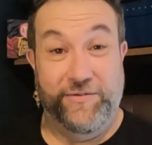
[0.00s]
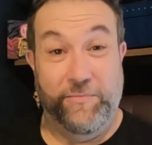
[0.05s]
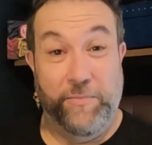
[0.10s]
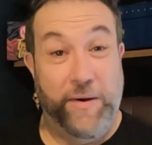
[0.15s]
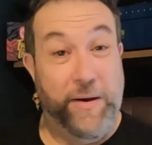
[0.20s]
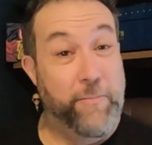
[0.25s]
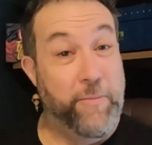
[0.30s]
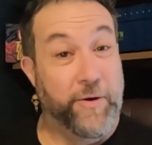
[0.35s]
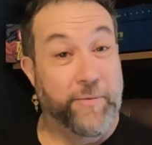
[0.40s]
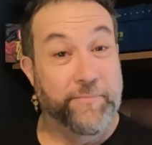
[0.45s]

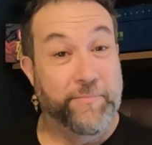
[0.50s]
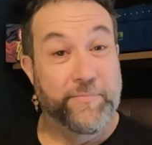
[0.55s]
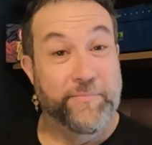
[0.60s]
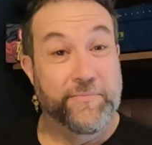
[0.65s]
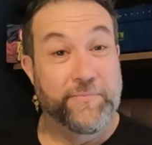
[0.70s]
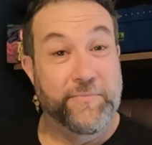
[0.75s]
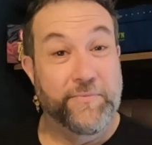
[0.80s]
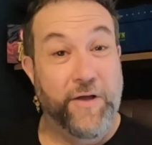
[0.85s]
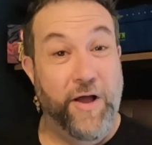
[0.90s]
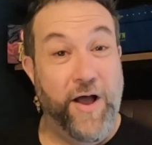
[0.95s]
Remember,
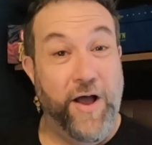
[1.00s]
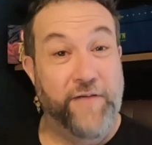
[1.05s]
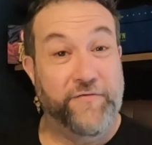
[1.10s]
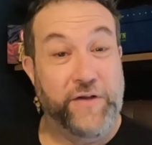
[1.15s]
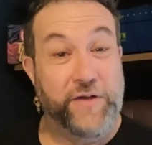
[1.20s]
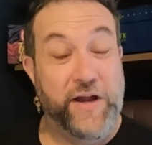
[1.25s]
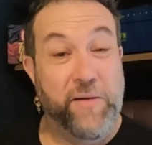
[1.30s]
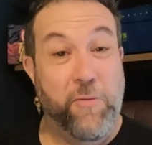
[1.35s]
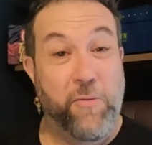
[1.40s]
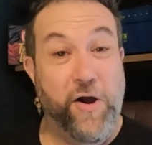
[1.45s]
off
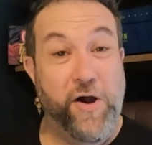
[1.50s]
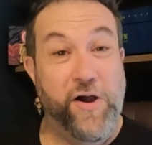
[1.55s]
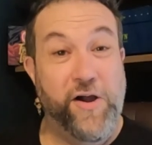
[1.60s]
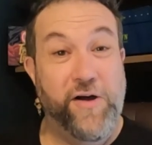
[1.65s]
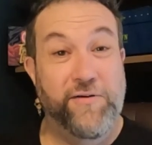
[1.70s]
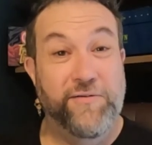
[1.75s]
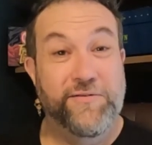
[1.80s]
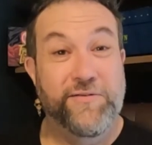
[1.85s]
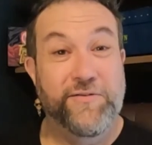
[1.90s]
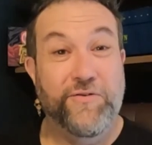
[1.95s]
day
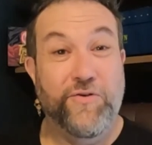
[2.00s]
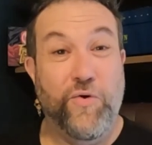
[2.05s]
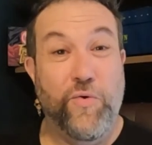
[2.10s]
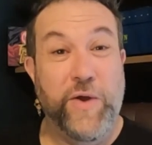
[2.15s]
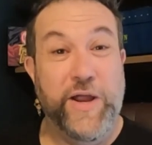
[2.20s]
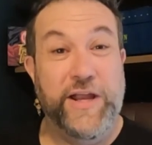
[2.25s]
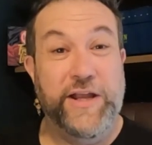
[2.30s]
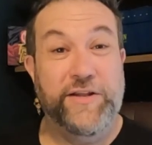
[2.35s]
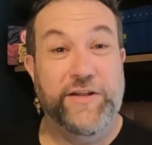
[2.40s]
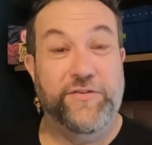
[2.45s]
tomorrow,
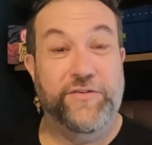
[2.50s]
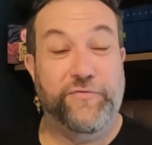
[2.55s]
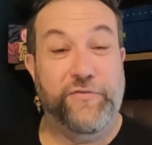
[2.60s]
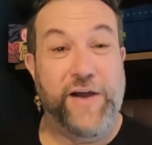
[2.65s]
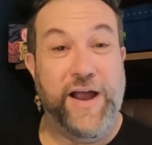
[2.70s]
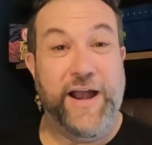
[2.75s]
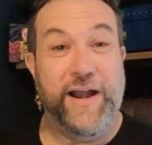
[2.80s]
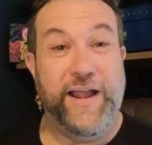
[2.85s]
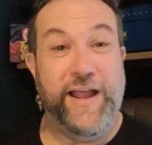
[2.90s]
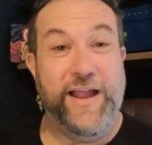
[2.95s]
Queens
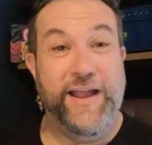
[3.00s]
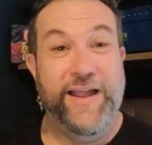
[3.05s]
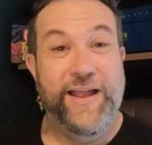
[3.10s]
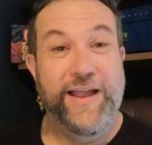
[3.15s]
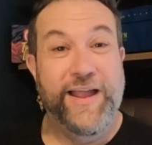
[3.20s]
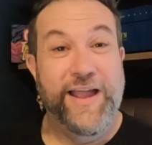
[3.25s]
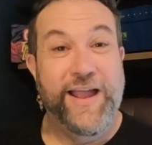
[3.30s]
Friday,